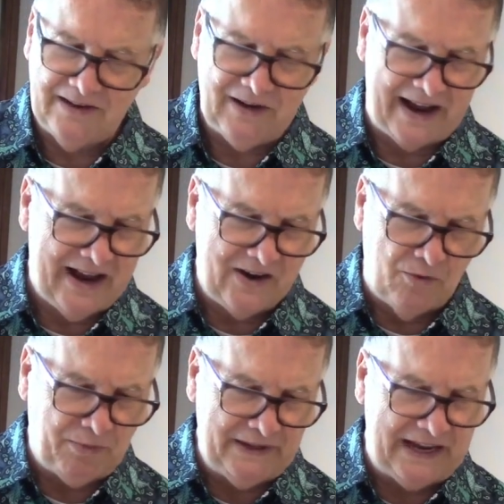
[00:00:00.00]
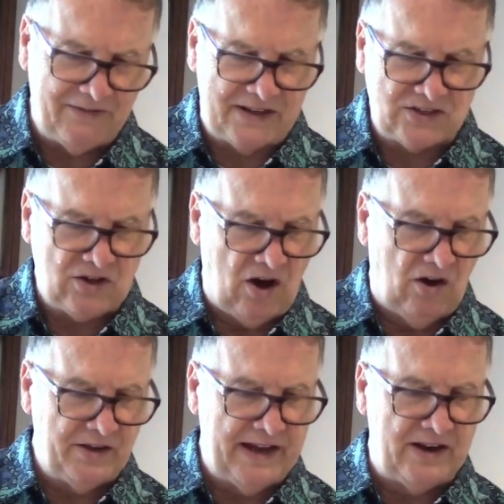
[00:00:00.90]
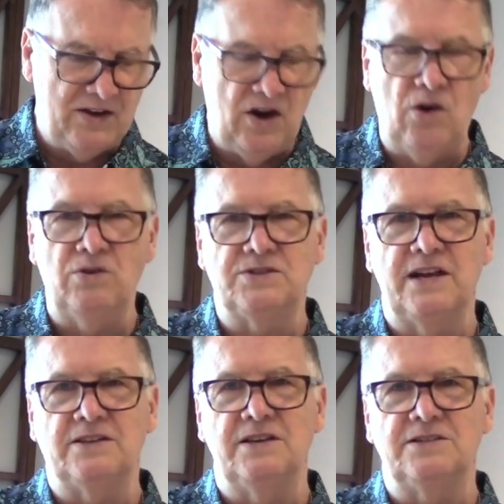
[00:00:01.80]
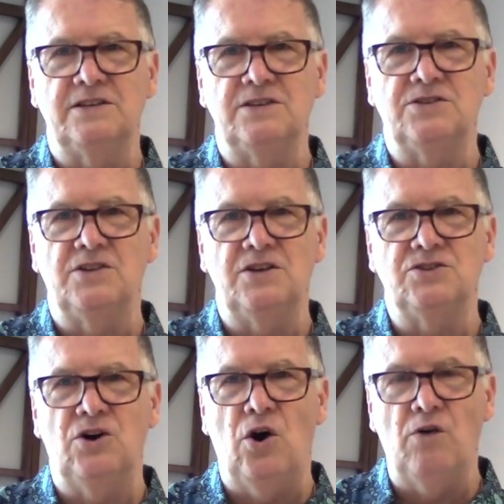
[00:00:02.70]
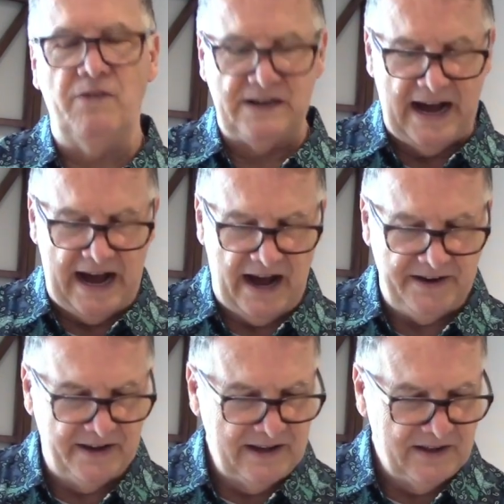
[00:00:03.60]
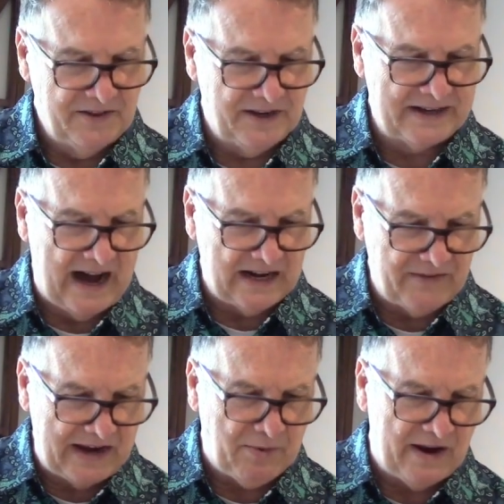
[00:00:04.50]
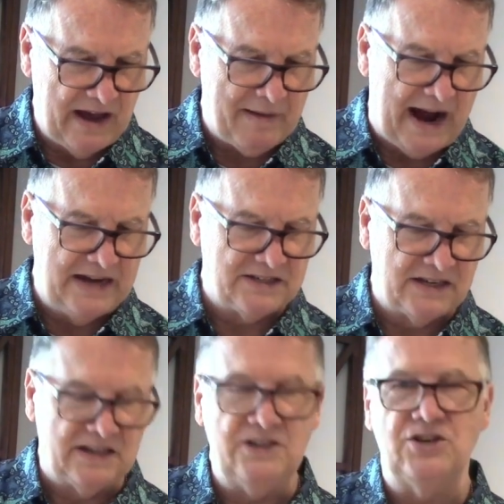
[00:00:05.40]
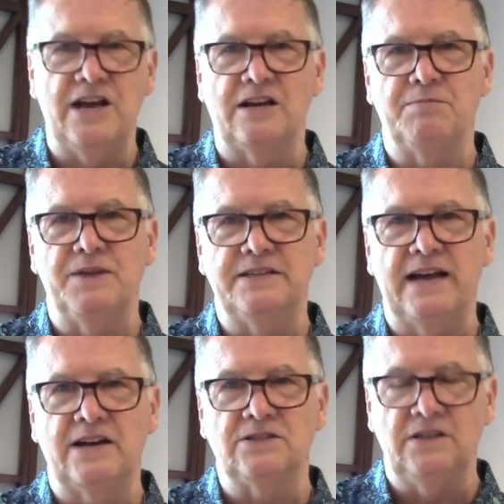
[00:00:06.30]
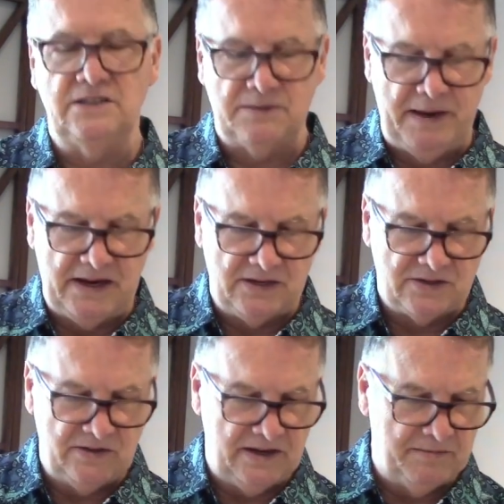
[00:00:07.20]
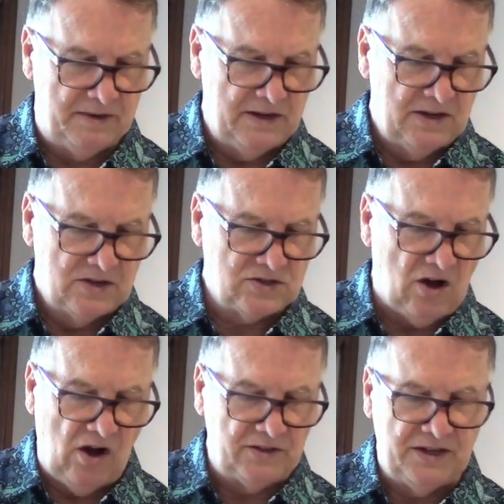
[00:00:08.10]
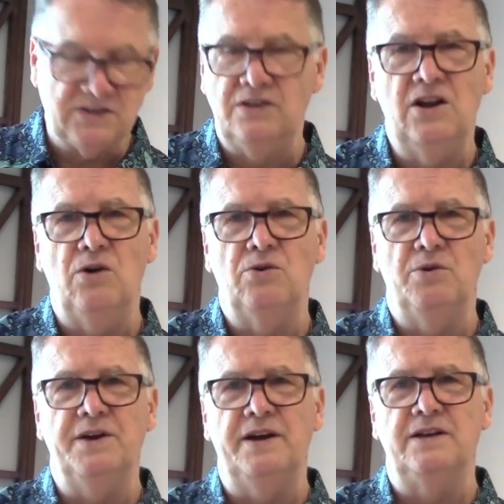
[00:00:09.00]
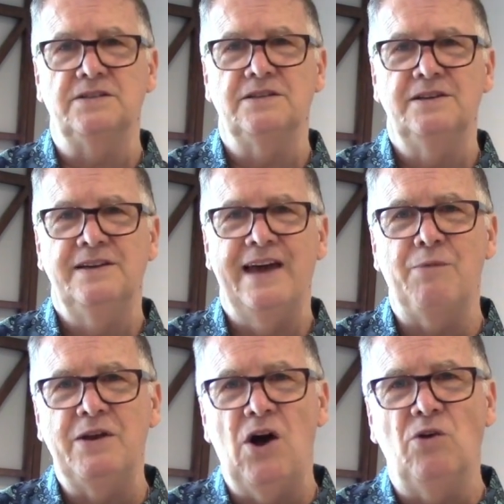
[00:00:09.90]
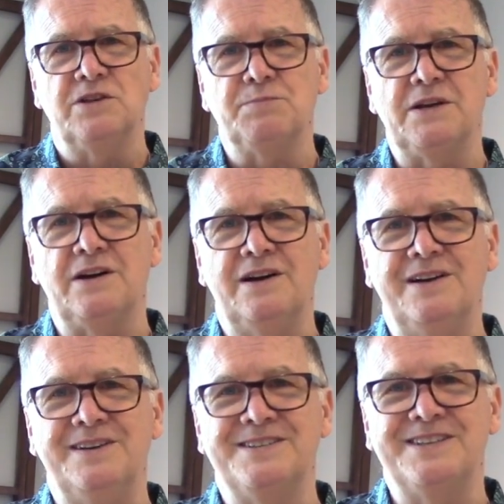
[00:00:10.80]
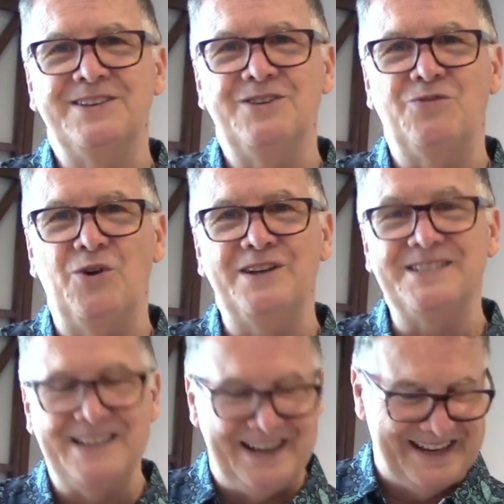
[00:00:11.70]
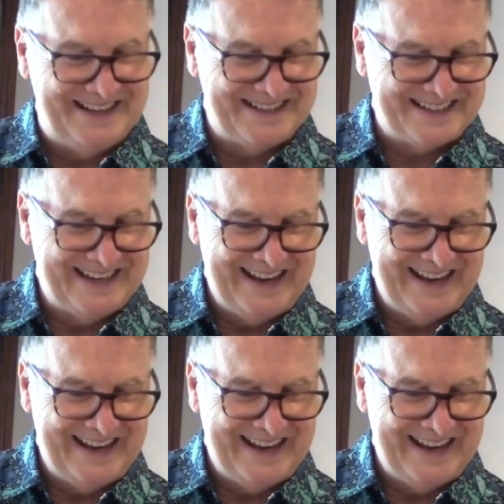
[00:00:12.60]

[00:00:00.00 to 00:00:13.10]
I don't believe that Saul yet knows that this is the Jehovah God the God of Abraham, Isaac, and Jacob that's actually speaking to him. Saul doesn't know who it is. And we know this because the voice says,